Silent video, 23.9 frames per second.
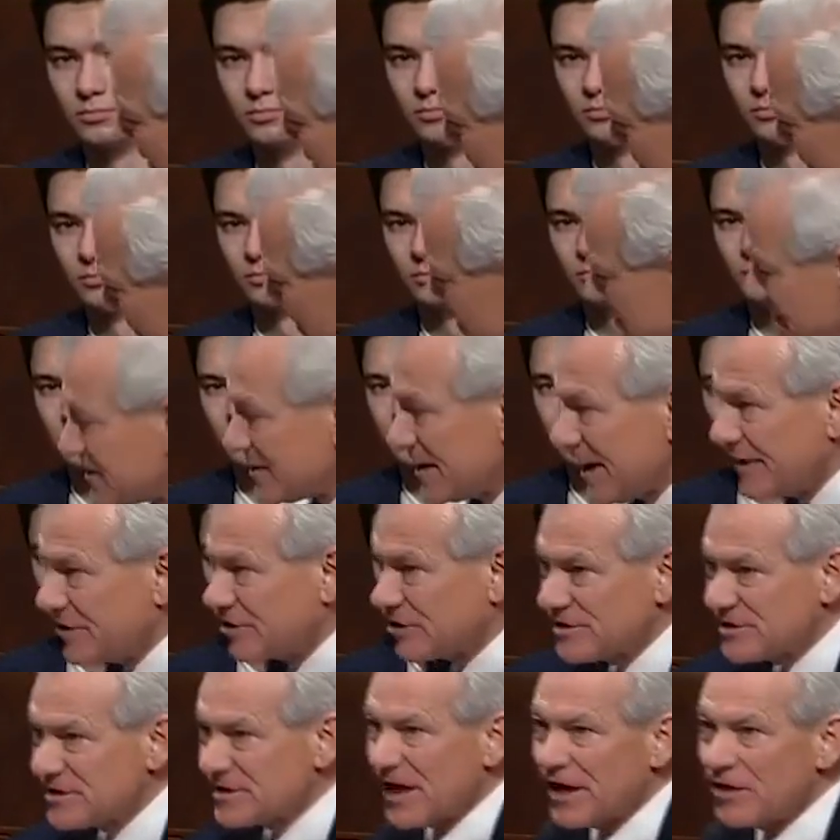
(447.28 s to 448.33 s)
of these
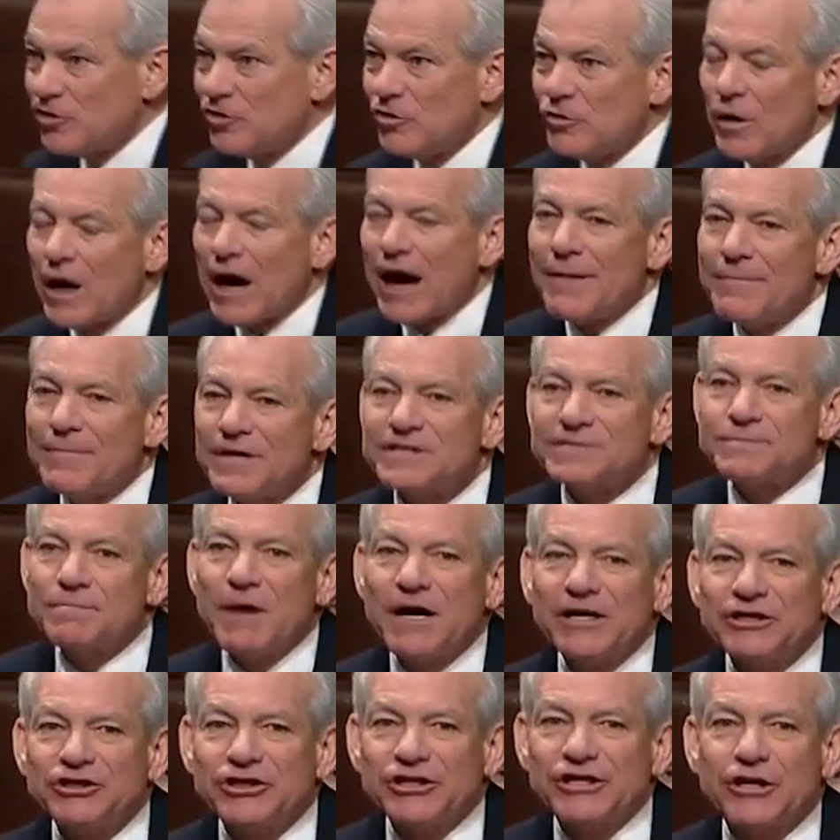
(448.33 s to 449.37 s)
presentations I do, I'm as
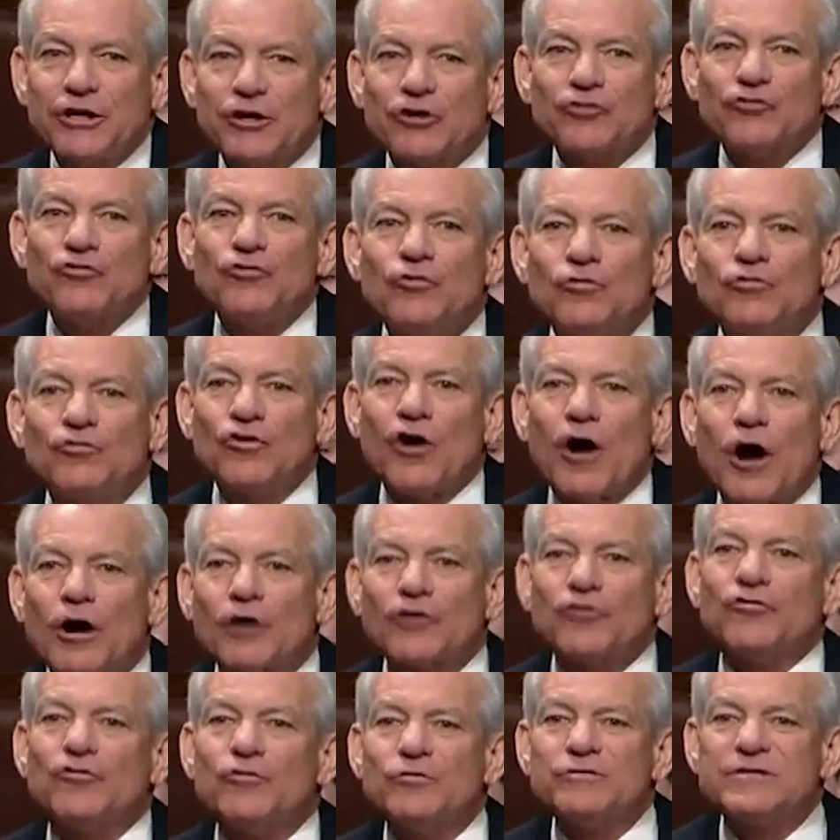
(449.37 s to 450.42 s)
much here to
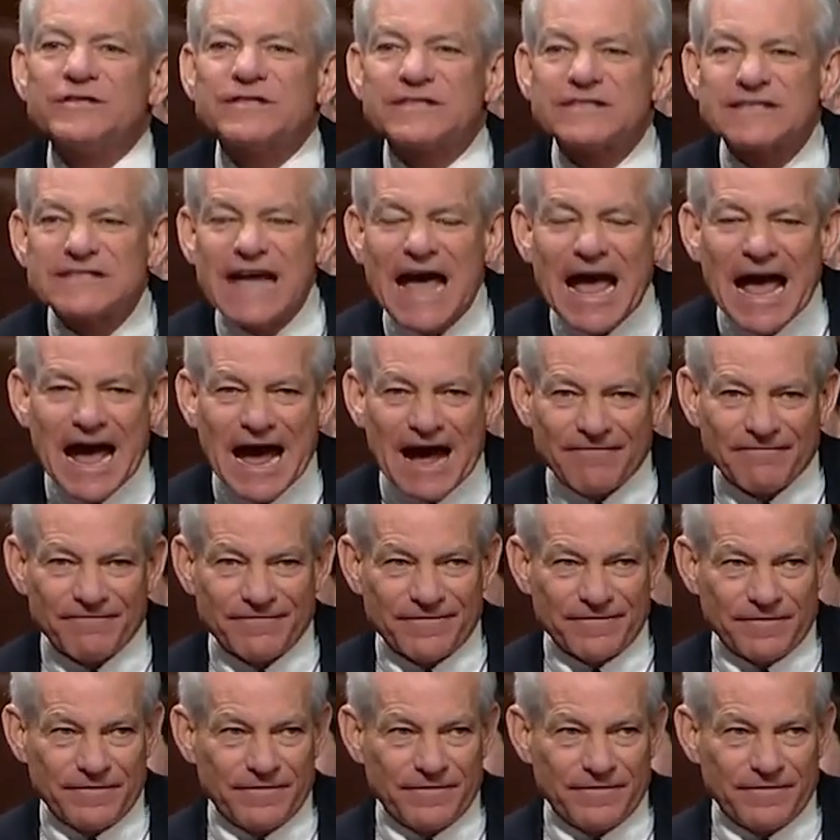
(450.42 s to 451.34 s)
talk to staff